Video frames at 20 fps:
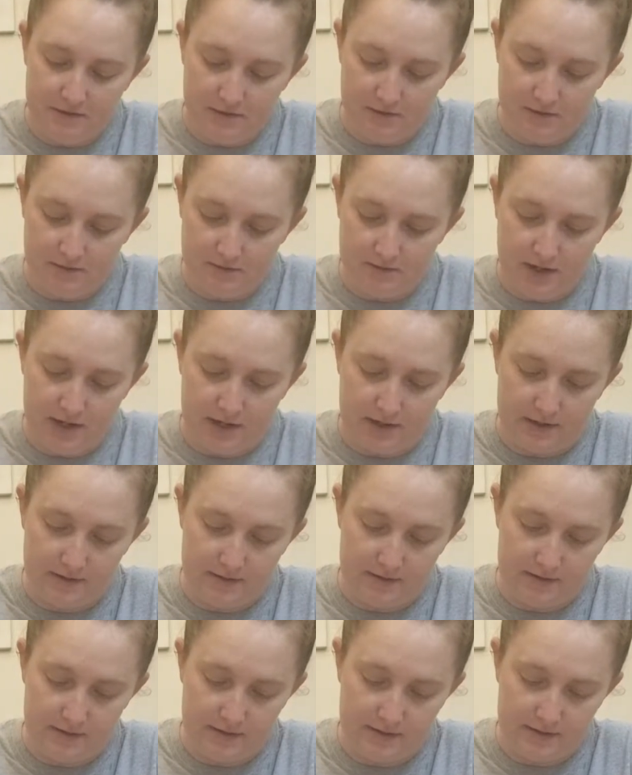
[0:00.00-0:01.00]
Alright.
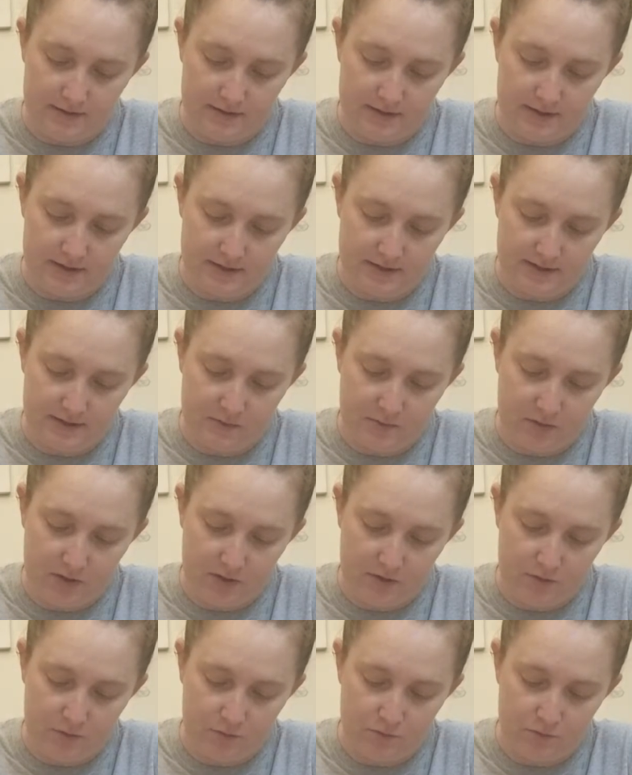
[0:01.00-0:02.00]
Let's get some
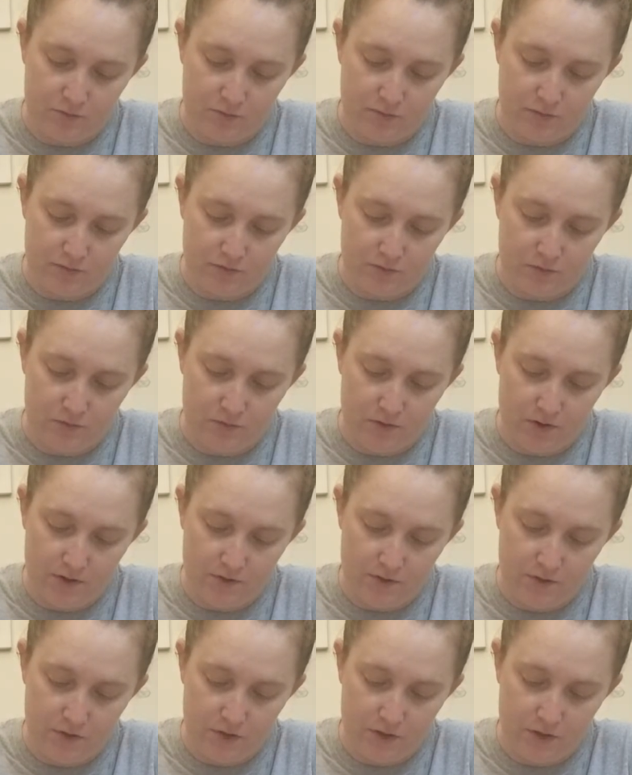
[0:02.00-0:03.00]
cute blue and
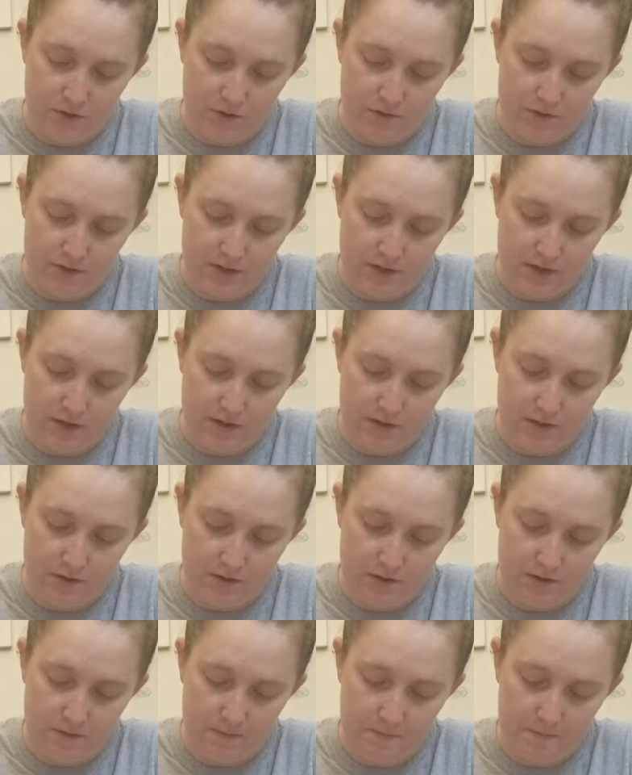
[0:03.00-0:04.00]
orange going
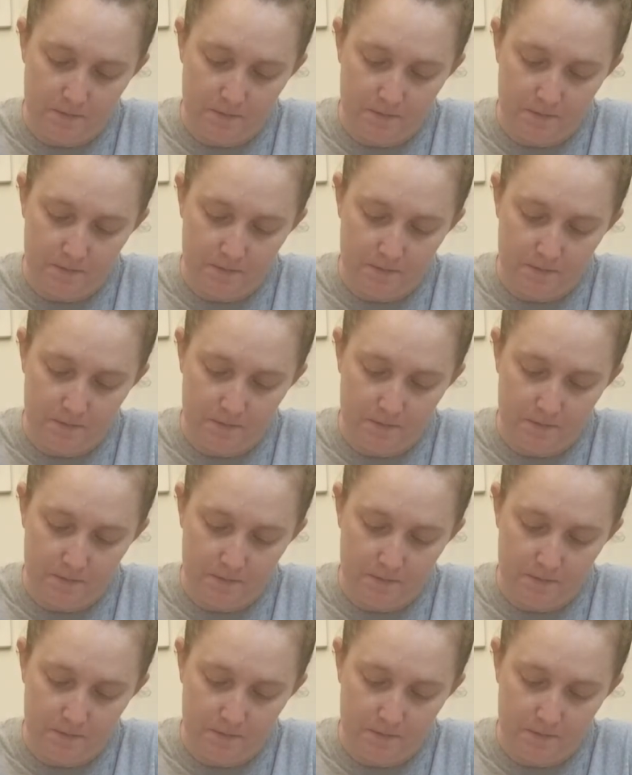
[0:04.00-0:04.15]
here.